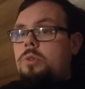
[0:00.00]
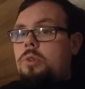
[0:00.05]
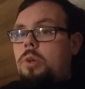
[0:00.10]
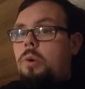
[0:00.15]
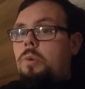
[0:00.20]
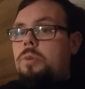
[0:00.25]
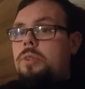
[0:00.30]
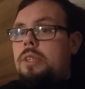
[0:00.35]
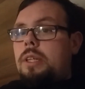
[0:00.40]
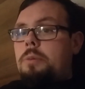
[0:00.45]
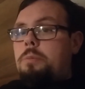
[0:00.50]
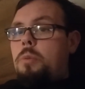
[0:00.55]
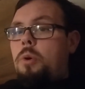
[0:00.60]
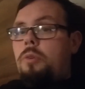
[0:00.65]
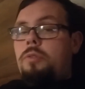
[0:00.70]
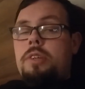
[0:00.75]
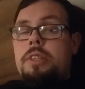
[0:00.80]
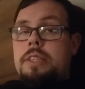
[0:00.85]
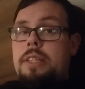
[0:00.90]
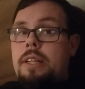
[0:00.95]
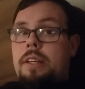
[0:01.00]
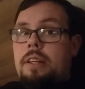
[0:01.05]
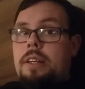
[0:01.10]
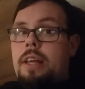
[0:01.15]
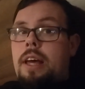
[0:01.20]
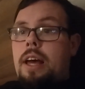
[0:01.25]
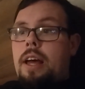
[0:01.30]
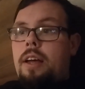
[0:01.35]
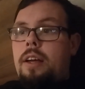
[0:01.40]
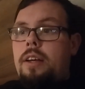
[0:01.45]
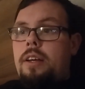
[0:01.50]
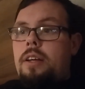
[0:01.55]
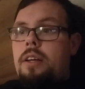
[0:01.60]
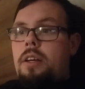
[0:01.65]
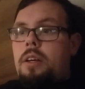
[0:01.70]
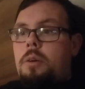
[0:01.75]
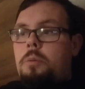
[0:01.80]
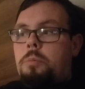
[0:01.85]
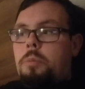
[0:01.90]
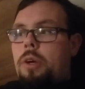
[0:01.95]
go see movies in that,
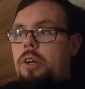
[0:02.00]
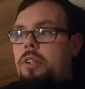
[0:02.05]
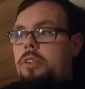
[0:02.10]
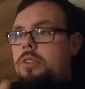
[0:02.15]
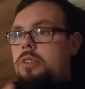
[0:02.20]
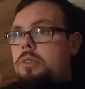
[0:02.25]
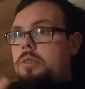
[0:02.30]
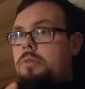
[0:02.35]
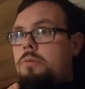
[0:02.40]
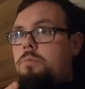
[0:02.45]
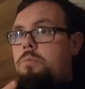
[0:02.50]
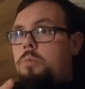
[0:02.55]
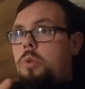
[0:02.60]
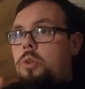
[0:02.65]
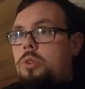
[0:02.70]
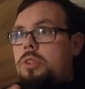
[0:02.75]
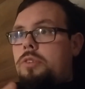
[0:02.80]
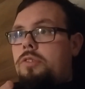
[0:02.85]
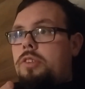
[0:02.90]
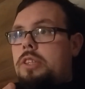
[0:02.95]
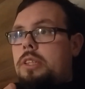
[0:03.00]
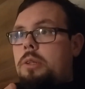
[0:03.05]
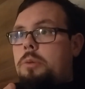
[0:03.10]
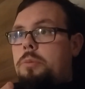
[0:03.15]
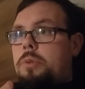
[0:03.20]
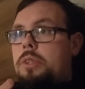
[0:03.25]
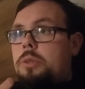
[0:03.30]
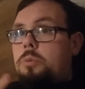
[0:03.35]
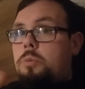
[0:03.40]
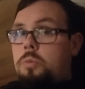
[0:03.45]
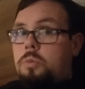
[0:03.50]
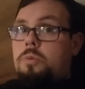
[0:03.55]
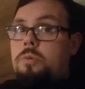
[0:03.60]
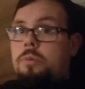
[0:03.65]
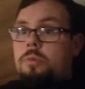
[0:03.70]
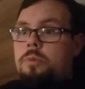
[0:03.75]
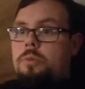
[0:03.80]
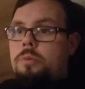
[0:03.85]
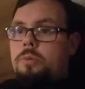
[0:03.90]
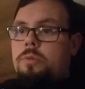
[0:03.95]
because most of our cinemas
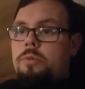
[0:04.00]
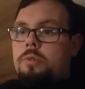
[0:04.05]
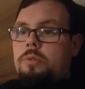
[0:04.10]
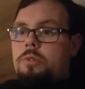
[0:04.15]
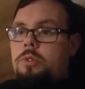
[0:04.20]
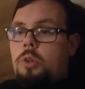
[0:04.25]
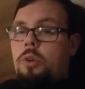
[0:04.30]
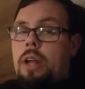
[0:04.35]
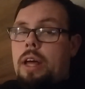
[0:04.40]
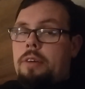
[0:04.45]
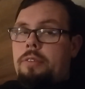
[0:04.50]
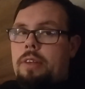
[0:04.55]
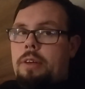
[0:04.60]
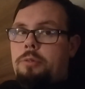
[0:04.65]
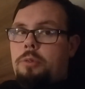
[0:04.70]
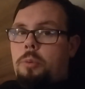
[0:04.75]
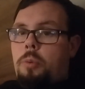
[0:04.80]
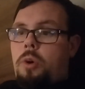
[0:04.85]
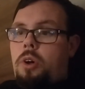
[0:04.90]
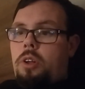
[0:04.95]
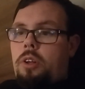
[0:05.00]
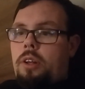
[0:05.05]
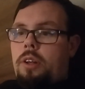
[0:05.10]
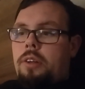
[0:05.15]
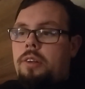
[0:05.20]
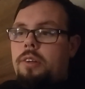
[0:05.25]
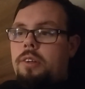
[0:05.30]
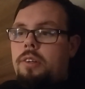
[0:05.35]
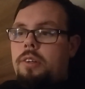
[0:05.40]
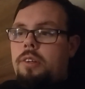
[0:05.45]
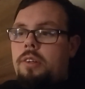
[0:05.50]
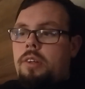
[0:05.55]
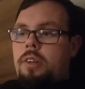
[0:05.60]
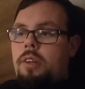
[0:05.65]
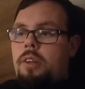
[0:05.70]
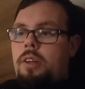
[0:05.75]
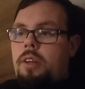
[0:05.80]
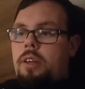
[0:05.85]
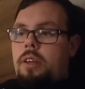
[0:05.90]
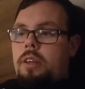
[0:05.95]
don't have that, for one.
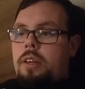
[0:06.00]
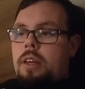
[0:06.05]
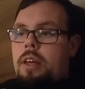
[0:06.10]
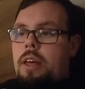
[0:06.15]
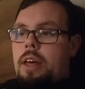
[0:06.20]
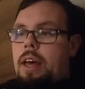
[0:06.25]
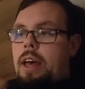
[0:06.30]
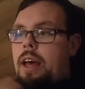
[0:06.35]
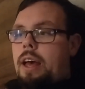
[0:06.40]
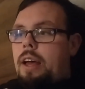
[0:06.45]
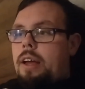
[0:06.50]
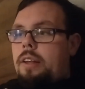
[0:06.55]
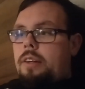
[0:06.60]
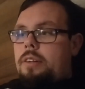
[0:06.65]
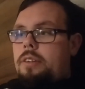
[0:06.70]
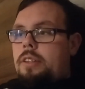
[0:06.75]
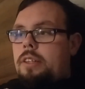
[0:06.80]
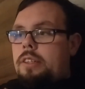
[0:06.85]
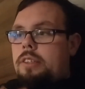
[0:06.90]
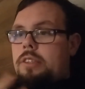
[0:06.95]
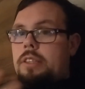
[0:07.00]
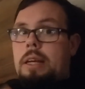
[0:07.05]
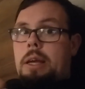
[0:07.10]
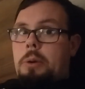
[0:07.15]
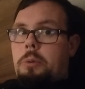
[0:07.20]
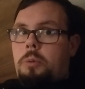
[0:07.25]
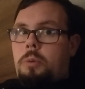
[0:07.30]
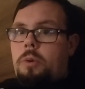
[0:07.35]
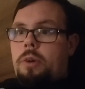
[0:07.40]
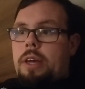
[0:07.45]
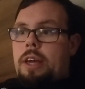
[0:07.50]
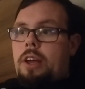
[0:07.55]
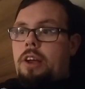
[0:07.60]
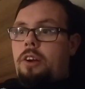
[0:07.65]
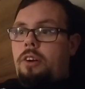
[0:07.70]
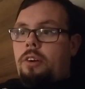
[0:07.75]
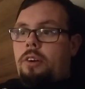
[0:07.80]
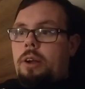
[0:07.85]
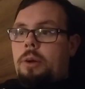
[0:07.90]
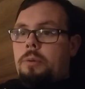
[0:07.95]
And it's out
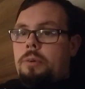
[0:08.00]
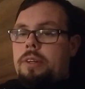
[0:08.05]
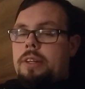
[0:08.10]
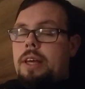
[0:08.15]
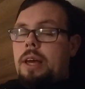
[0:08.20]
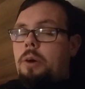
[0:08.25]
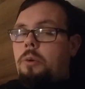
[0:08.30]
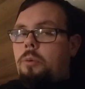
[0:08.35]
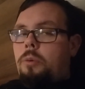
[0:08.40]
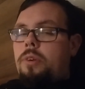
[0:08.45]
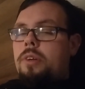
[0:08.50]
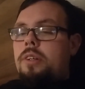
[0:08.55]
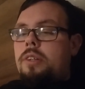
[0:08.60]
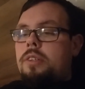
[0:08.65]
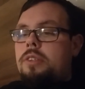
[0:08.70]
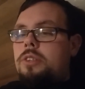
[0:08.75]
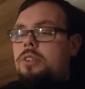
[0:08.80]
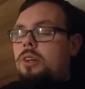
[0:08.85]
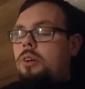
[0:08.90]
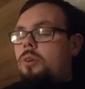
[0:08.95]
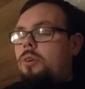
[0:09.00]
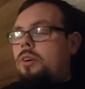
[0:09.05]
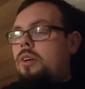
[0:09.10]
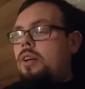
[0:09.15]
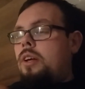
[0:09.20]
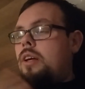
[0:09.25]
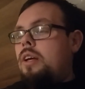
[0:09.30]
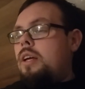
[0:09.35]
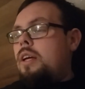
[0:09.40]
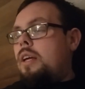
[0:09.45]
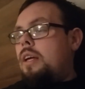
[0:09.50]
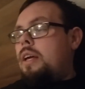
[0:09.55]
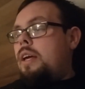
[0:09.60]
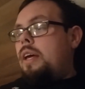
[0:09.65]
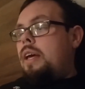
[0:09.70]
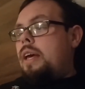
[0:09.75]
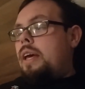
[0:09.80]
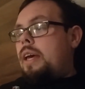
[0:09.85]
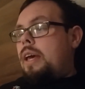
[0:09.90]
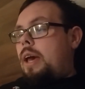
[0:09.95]
here, out in town. So
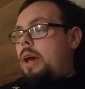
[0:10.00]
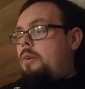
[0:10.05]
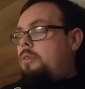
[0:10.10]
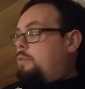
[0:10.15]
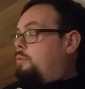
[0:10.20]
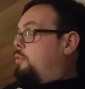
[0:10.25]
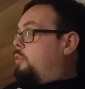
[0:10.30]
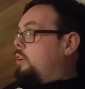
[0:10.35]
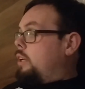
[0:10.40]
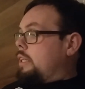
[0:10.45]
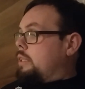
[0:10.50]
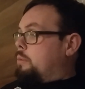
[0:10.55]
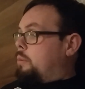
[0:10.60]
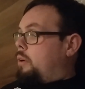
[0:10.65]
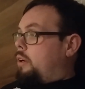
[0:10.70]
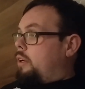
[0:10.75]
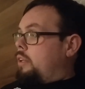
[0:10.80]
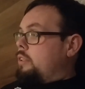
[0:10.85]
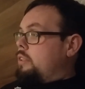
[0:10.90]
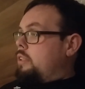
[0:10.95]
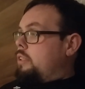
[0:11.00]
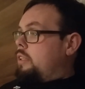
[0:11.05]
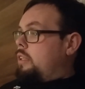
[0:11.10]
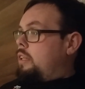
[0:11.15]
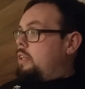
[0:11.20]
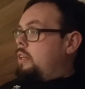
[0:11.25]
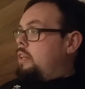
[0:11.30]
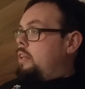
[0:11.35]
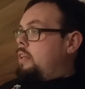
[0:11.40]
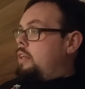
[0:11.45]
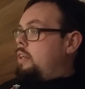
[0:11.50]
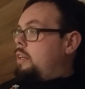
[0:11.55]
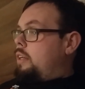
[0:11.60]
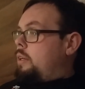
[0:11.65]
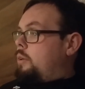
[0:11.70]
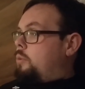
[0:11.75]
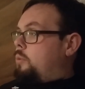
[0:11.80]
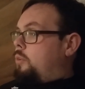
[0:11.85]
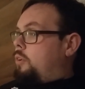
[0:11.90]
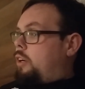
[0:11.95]
it was a fun experience.
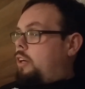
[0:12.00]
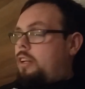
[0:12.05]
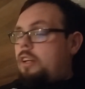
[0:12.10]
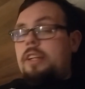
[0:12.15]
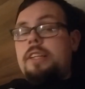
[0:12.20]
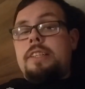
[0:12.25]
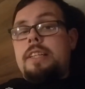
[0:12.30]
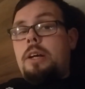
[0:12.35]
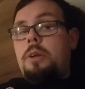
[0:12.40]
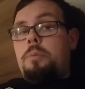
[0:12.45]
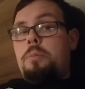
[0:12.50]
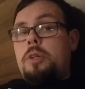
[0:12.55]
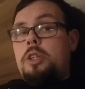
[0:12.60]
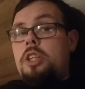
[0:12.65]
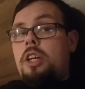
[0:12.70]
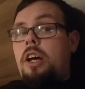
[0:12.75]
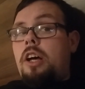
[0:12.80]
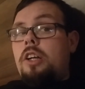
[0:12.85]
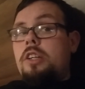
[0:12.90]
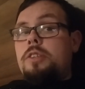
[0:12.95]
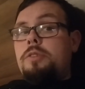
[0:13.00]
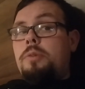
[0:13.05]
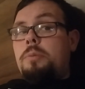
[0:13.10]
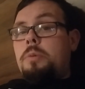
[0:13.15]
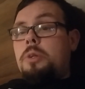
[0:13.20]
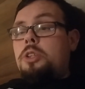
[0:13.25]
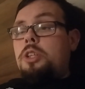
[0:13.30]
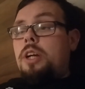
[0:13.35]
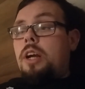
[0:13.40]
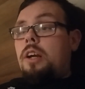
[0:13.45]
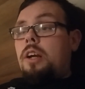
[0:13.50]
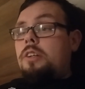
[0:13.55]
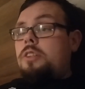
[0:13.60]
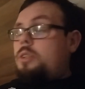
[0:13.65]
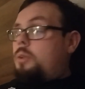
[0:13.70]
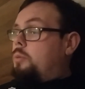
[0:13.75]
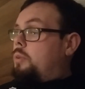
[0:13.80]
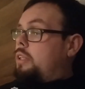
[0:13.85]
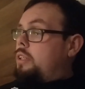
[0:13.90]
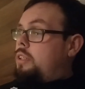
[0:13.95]
We got a nice little massage from the chair,
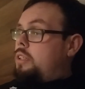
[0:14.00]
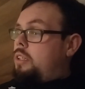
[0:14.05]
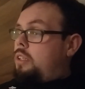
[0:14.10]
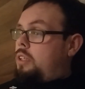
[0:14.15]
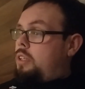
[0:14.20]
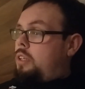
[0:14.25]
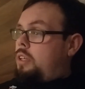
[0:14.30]
so we did.